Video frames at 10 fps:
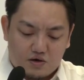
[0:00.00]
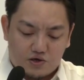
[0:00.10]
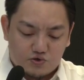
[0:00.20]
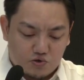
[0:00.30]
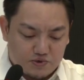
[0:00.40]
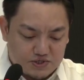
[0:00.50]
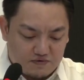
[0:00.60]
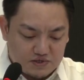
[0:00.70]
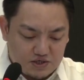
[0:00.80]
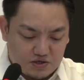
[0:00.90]
on October
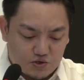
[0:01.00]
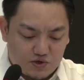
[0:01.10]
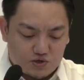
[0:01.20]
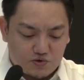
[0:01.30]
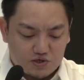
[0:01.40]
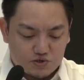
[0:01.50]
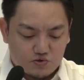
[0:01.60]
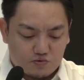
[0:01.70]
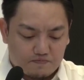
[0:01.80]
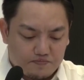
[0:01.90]
17,
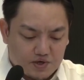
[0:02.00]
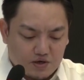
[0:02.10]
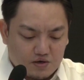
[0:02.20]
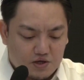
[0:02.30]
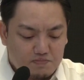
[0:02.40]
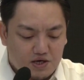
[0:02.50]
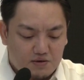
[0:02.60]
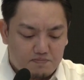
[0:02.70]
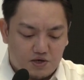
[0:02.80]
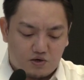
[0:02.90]
2022, the
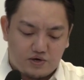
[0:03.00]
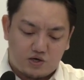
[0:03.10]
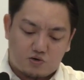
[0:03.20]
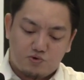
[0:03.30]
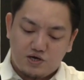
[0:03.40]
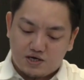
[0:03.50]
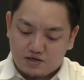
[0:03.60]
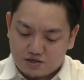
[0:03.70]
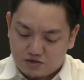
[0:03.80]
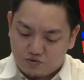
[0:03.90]
PNP already
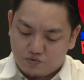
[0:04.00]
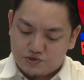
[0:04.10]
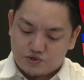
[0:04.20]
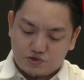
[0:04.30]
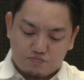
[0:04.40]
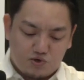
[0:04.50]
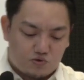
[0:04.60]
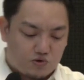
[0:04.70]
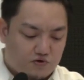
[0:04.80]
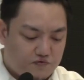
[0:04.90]
communicated with certain
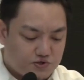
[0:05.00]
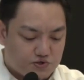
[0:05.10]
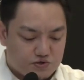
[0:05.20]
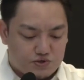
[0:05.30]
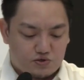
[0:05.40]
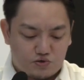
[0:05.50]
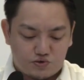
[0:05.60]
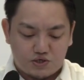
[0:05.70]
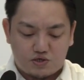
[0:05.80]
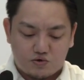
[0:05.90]
Bucor officials to
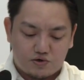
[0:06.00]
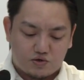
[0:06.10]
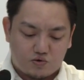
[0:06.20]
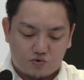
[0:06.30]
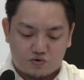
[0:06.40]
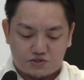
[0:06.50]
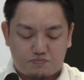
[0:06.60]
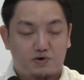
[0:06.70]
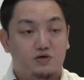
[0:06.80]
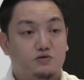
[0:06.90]
secure the
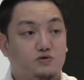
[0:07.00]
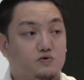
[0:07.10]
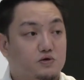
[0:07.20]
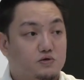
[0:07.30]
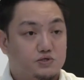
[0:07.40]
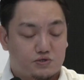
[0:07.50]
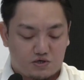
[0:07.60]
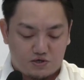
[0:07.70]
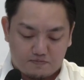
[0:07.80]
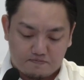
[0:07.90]
co-conspirator to their
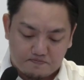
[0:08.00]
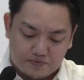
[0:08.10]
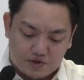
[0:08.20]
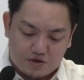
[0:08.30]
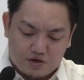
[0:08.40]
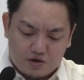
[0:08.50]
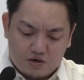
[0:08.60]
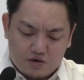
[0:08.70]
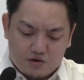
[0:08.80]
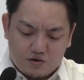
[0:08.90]
custody.
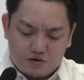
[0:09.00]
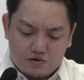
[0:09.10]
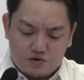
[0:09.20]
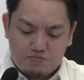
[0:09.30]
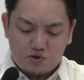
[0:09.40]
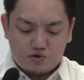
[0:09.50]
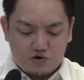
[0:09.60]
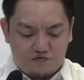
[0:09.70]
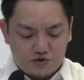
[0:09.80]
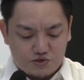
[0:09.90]
The Bucor
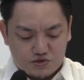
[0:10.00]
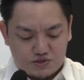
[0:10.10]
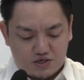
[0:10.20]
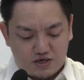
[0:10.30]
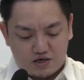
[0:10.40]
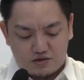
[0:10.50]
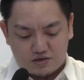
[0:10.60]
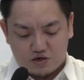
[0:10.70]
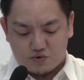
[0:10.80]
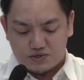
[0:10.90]
officials denied that
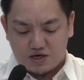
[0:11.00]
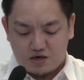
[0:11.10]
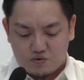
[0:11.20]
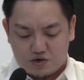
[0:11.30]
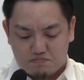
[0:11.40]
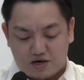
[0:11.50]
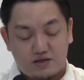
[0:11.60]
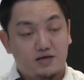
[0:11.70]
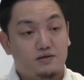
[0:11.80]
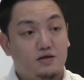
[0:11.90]
there was anyone by
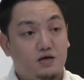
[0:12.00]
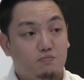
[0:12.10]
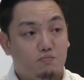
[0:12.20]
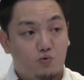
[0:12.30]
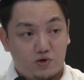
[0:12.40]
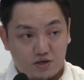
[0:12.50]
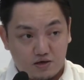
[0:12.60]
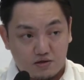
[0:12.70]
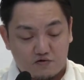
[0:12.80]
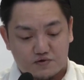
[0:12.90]
that name
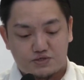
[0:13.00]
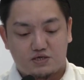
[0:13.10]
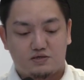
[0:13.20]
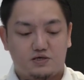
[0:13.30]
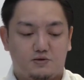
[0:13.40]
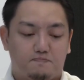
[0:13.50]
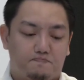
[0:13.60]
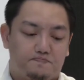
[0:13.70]
within their facility.